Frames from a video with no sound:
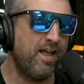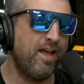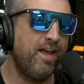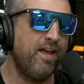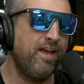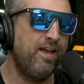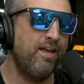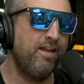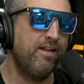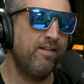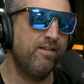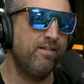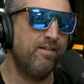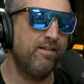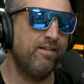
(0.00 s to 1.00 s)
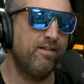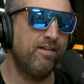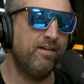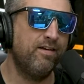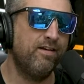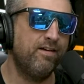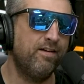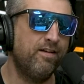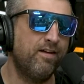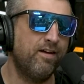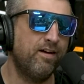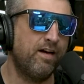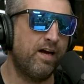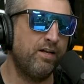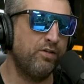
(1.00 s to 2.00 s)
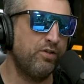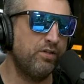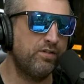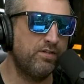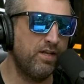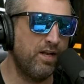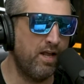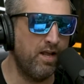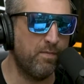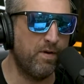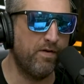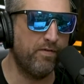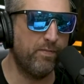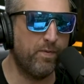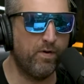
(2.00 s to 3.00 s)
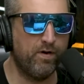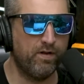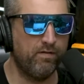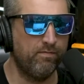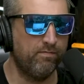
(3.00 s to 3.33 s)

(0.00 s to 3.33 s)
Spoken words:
And I just said, hey, I'm having a party.